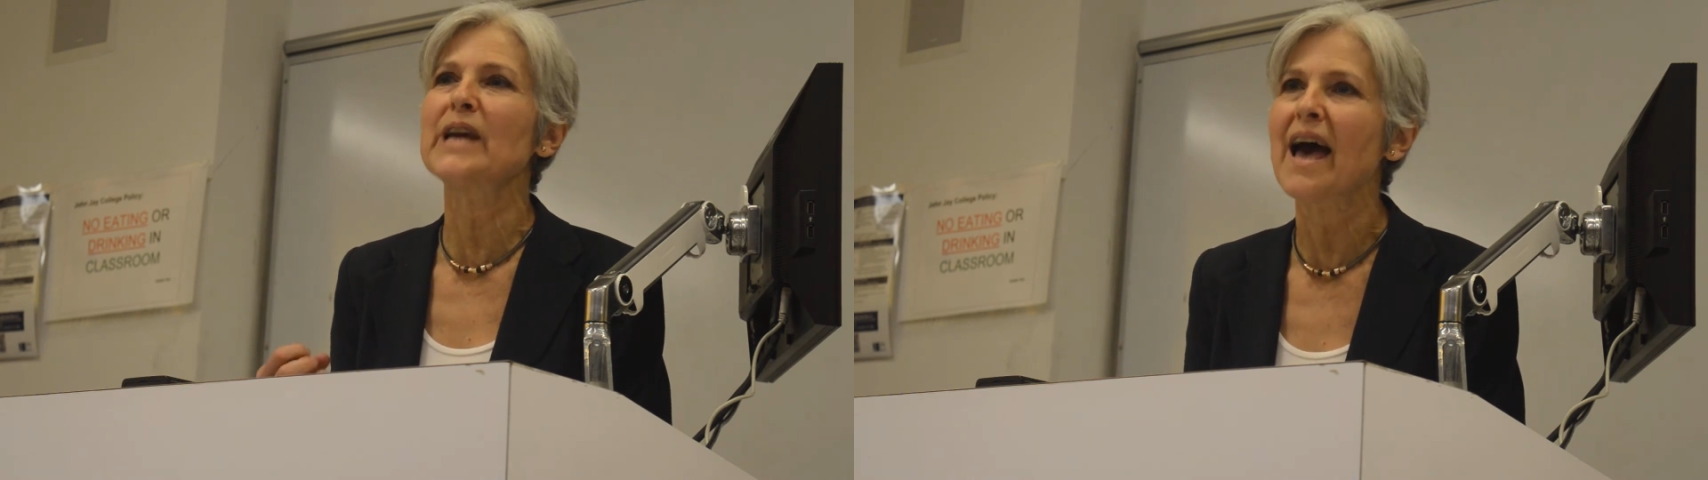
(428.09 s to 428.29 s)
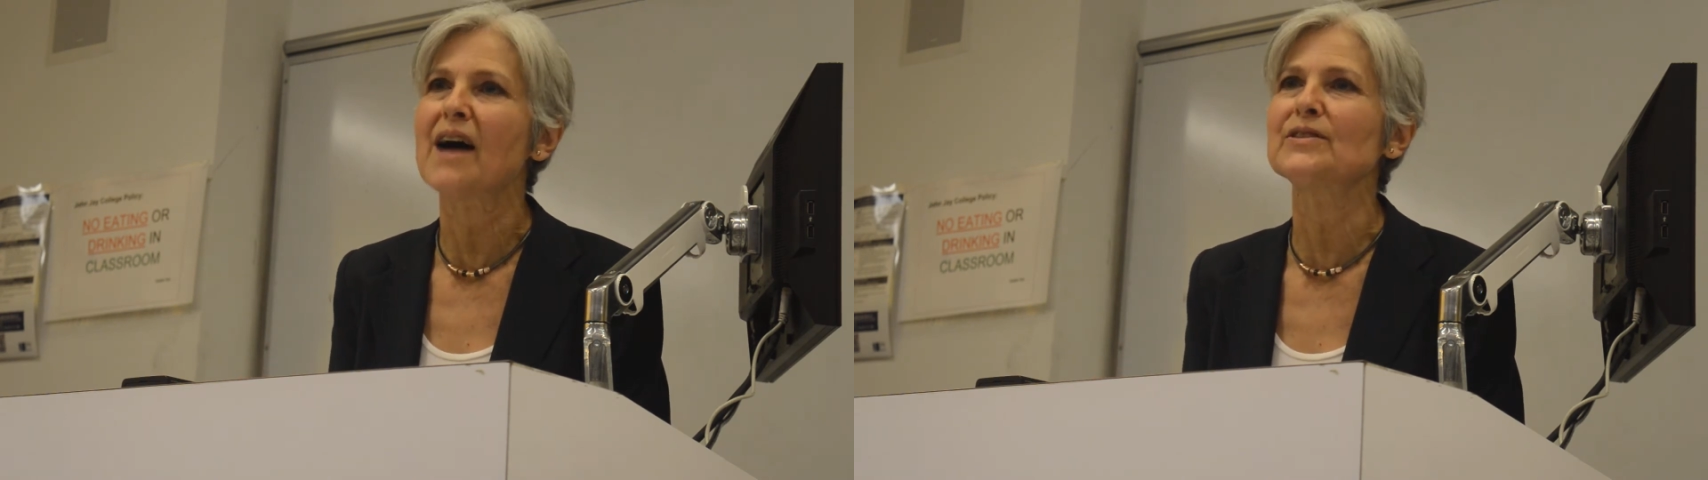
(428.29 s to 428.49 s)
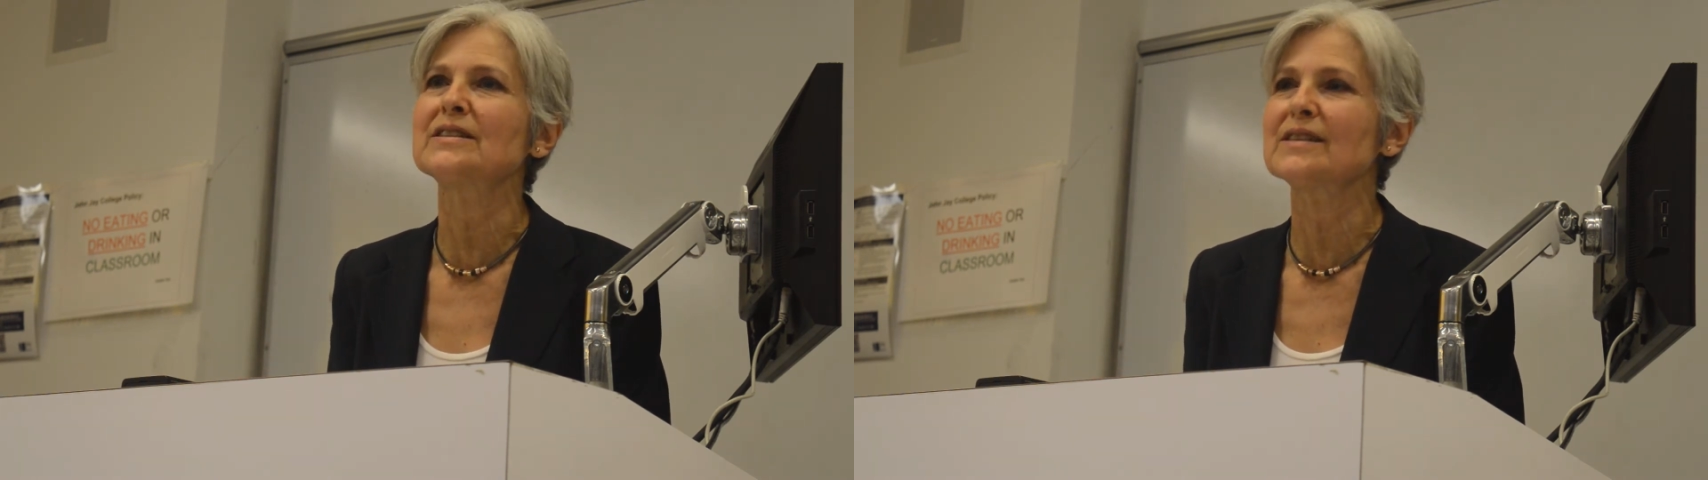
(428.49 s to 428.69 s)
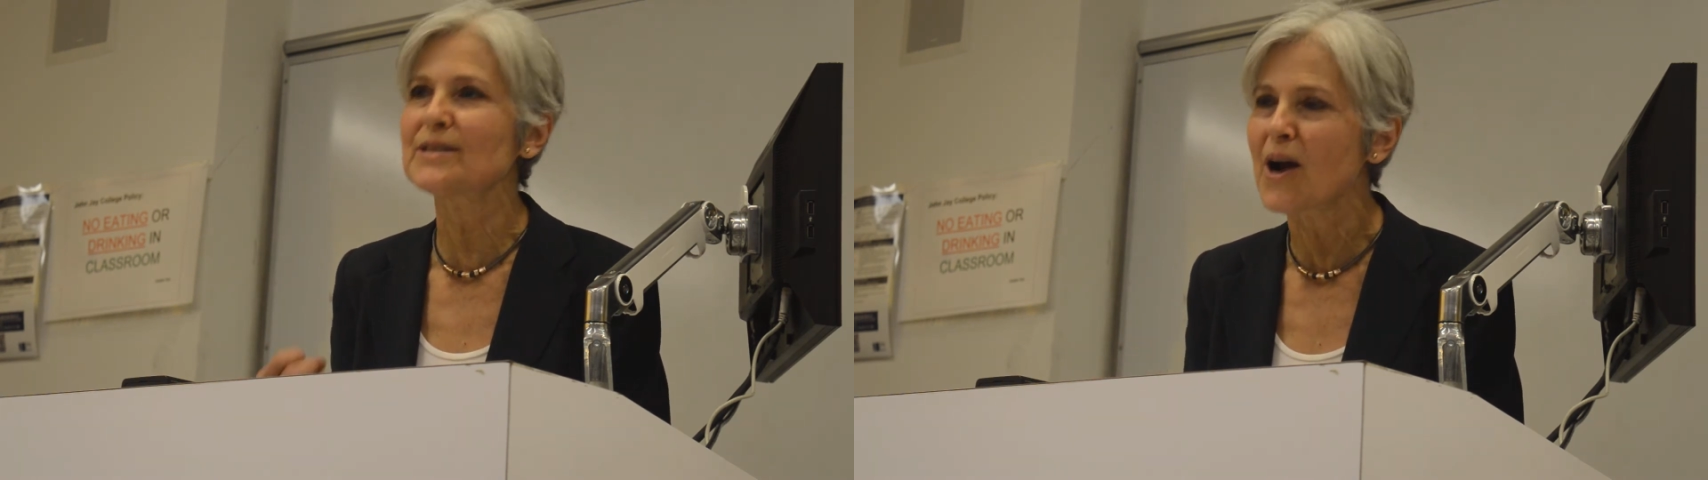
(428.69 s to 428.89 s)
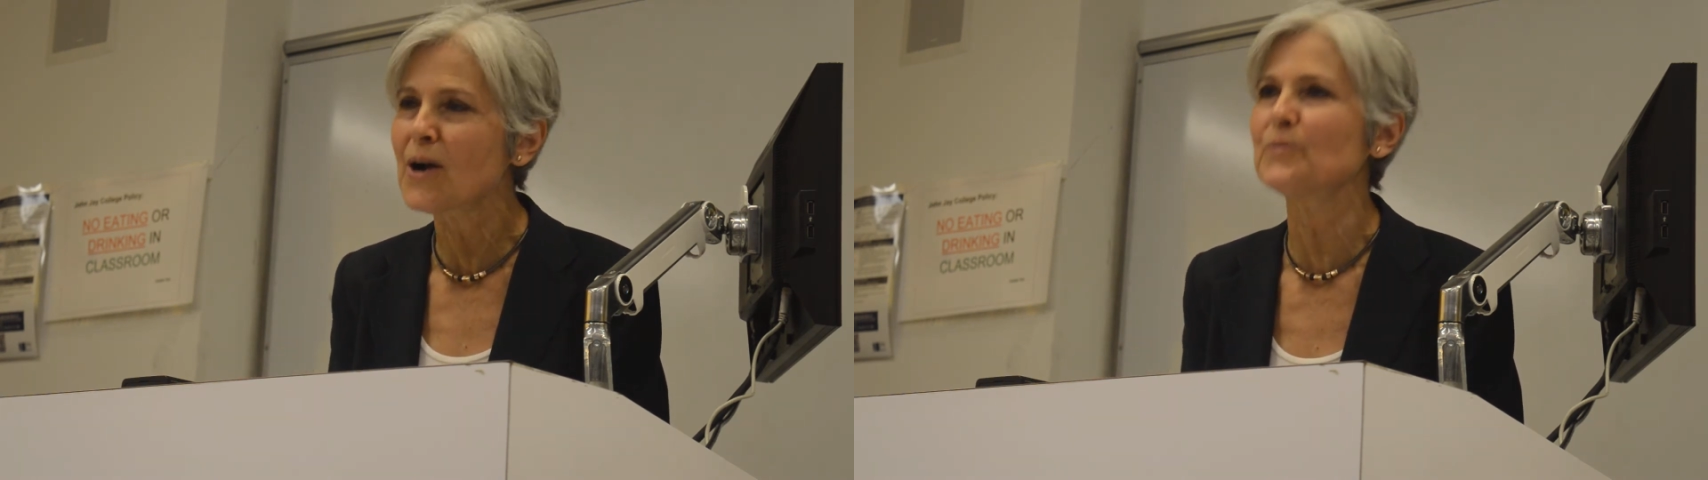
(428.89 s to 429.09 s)
have it to
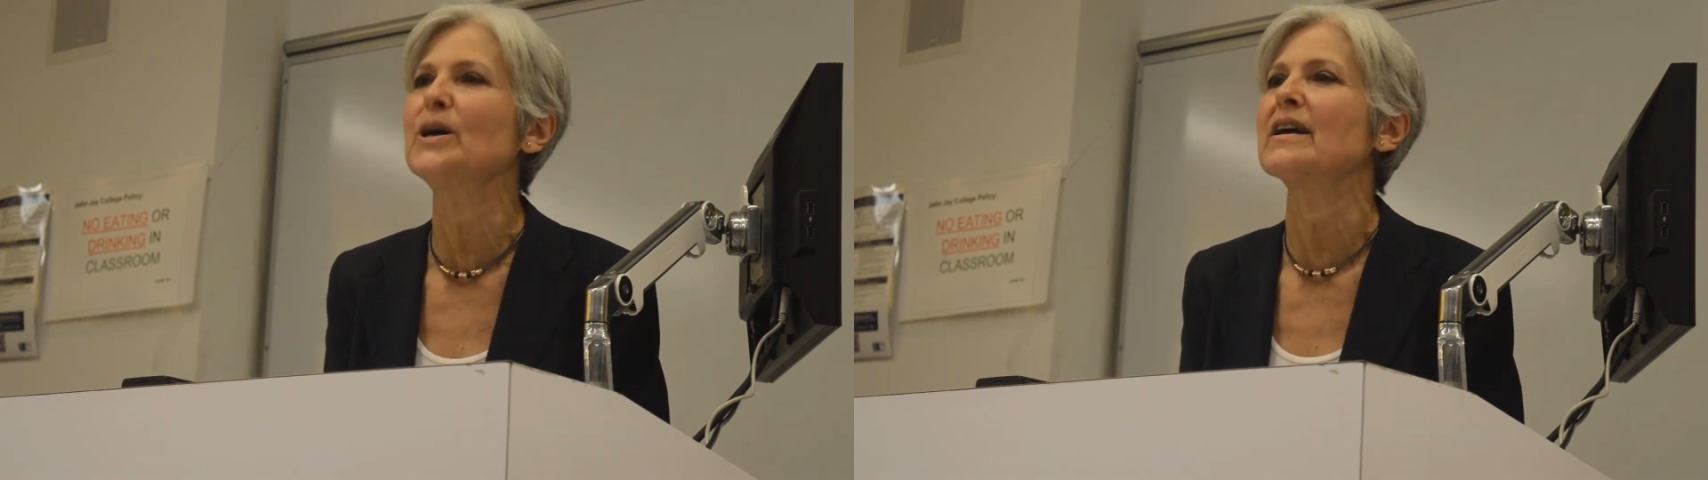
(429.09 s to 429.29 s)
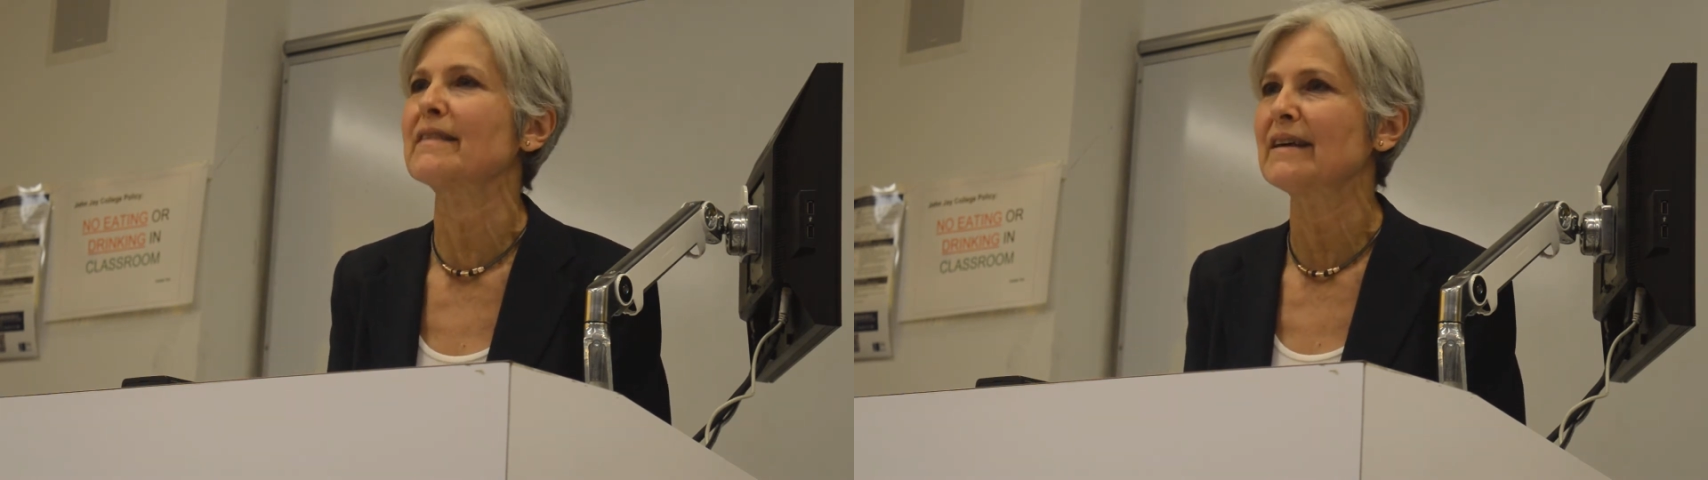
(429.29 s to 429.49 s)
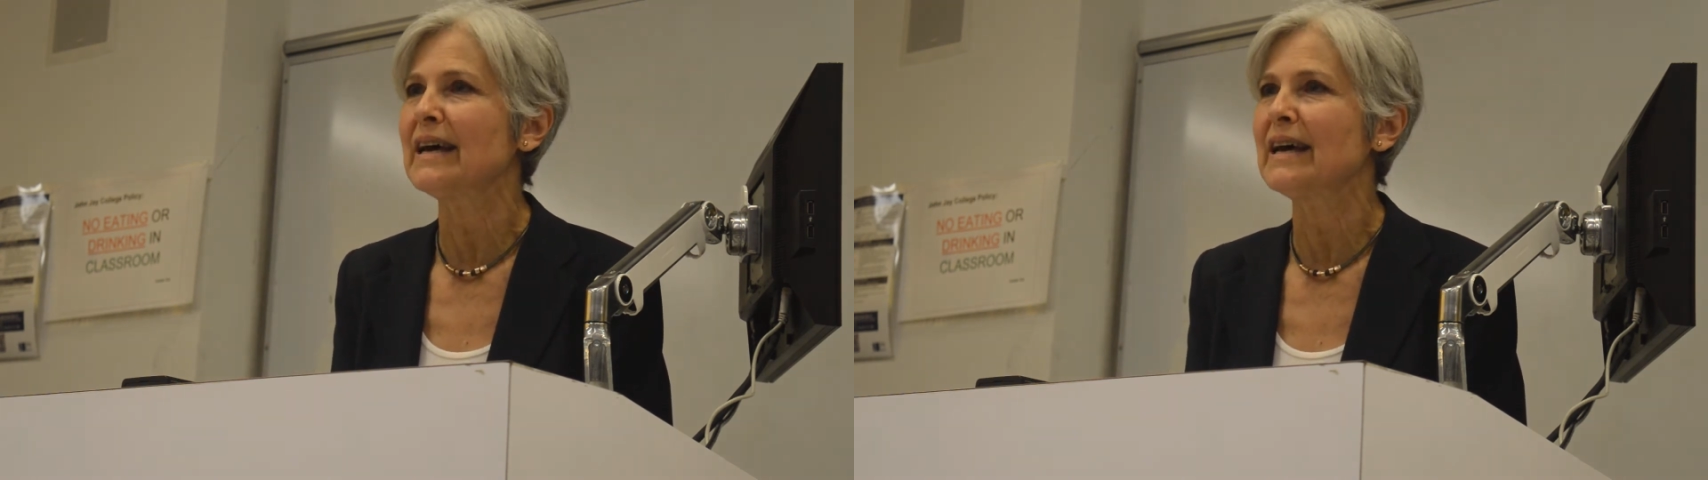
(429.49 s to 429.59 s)
start with.